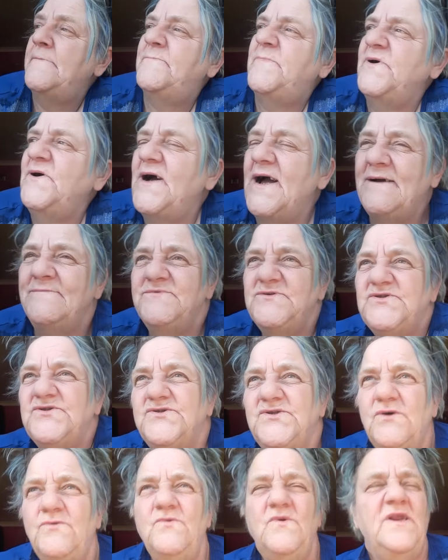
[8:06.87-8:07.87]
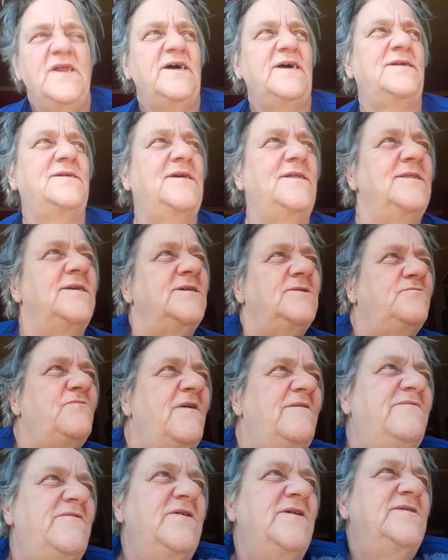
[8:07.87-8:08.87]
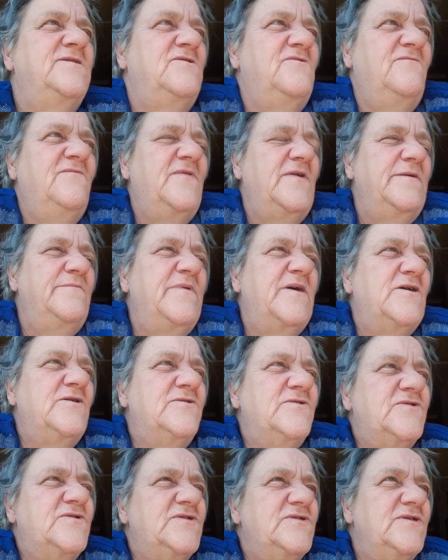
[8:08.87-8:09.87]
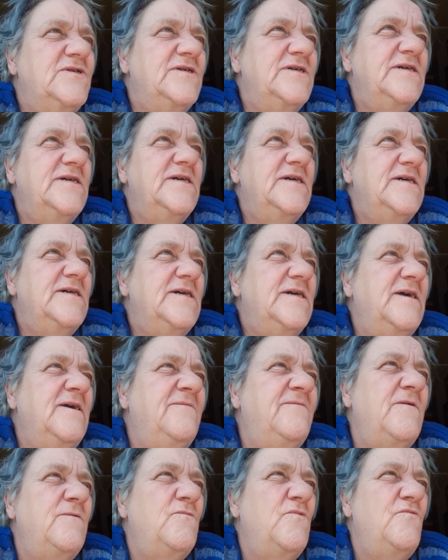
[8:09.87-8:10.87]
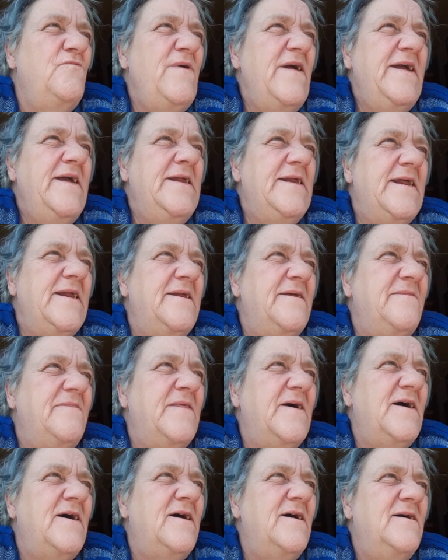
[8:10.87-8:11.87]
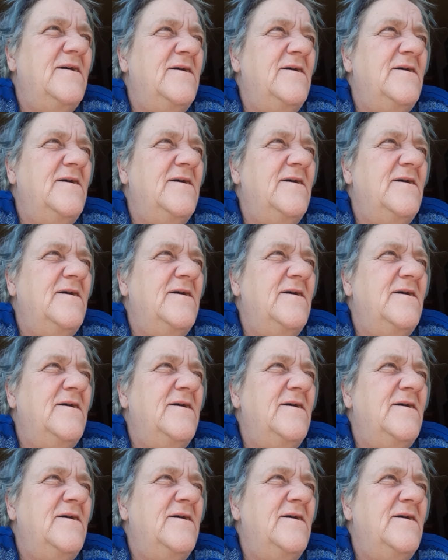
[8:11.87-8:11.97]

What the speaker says: But I'm so glad this weather is lovely because if it were raining and that,